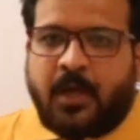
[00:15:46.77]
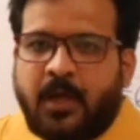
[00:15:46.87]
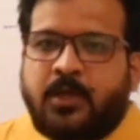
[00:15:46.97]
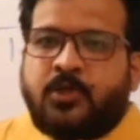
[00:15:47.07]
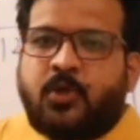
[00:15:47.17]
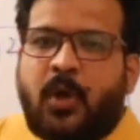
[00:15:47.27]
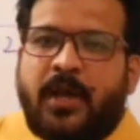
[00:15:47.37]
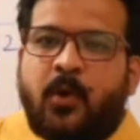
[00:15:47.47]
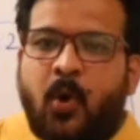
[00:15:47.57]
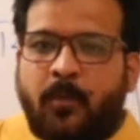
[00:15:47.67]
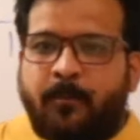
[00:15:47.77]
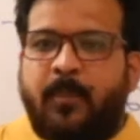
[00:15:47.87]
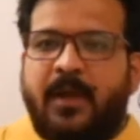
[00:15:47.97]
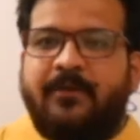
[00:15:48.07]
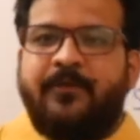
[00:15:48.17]
So I
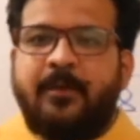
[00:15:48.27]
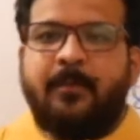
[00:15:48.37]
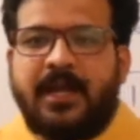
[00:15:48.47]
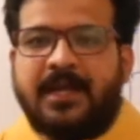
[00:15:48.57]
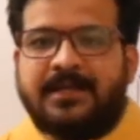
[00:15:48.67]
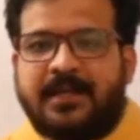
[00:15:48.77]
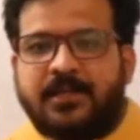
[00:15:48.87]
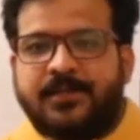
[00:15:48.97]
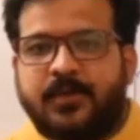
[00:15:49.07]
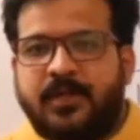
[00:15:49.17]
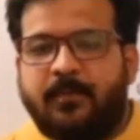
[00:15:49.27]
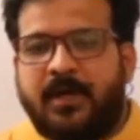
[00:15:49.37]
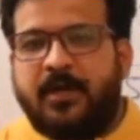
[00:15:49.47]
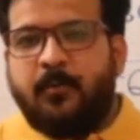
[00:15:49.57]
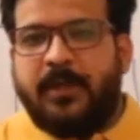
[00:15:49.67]
hope everybody has understood the
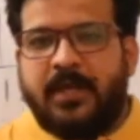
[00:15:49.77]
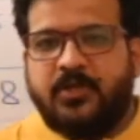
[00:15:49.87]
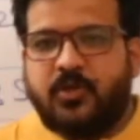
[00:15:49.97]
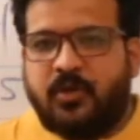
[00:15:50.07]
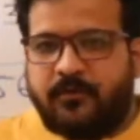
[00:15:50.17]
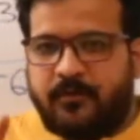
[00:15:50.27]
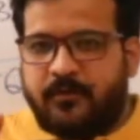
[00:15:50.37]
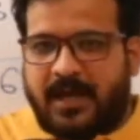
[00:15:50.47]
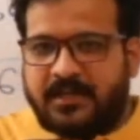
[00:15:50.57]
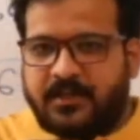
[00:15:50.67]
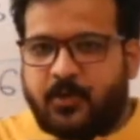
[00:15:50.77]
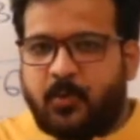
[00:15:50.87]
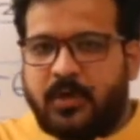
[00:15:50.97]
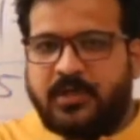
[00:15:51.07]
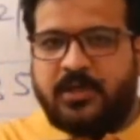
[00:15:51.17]
multiplication of last
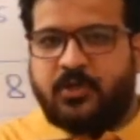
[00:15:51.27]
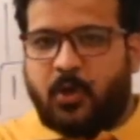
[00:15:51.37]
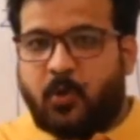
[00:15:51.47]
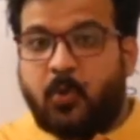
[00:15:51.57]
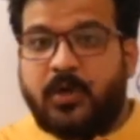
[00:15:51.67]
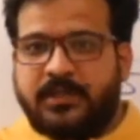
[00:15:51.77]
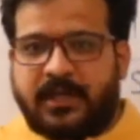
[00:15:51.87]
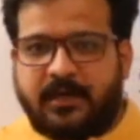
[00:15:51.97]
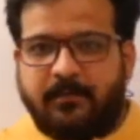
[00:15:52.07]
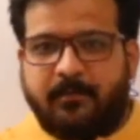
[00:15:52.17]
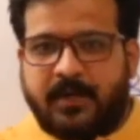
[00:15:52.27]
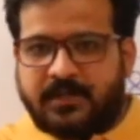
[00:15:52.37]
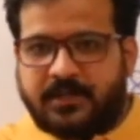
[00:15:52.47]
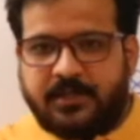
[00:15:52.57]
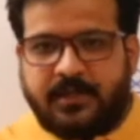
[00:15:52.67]
two digits or two digit
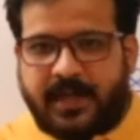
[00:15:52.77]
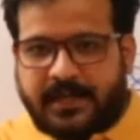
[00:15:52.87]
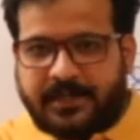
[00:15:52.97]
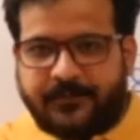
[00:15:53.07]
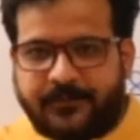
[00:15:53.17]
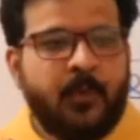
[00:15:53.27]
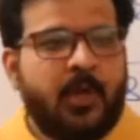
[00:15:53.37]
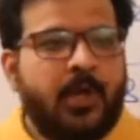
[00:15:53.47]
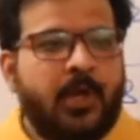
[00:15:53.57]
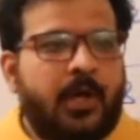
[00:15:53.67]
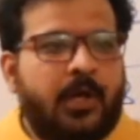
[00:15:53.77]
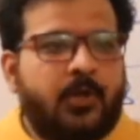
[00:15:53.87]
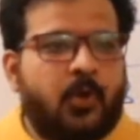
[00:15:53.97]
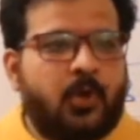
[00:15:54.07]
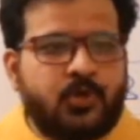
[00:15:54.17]
numbers, correct?
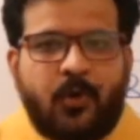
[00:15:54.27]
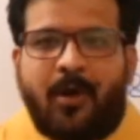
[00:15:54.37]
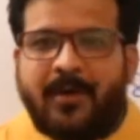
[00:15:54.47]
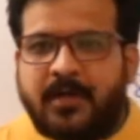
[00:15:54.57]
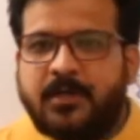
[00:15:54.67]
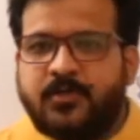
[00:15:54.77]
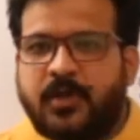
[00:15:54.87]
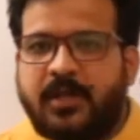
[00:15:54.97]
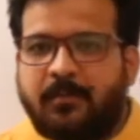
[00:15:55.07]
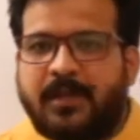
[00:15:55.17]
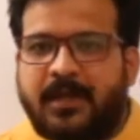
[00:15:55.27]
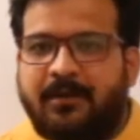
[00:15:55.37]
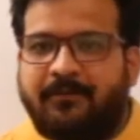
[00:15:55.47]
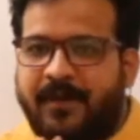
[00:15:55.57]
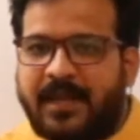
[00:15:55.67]
Those who have understood the
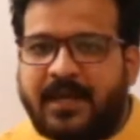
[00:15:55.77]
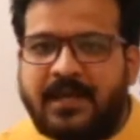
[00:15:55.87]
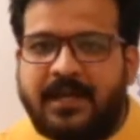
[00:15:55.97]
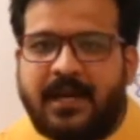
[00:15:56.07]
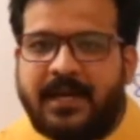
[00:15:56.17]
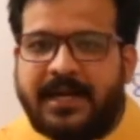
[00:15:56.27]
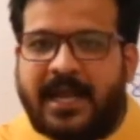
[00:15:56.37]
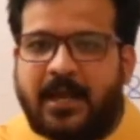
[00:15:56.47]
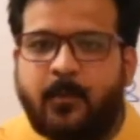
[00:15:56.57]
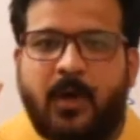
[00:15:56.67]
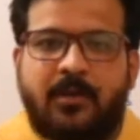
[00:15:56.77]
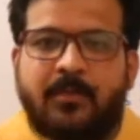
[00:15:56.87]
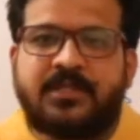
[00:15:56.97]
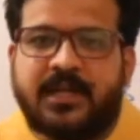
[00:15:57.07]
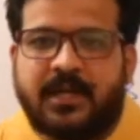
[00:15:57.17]
method very clearly, type 1
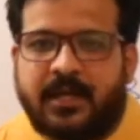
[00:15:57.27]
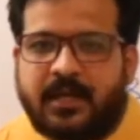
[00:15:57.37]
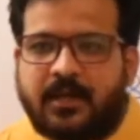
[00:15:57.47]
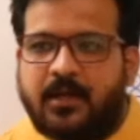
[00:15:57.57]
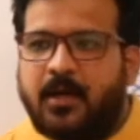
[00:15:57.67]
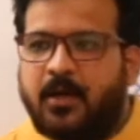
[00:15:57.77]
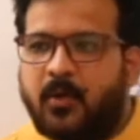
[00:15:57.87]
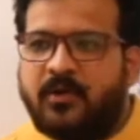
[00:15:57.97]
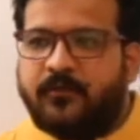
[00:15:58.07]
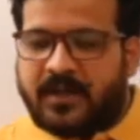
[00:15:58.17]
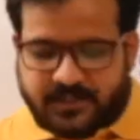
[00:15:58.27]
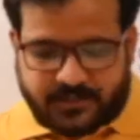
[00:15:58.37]
immediately. Do it fast.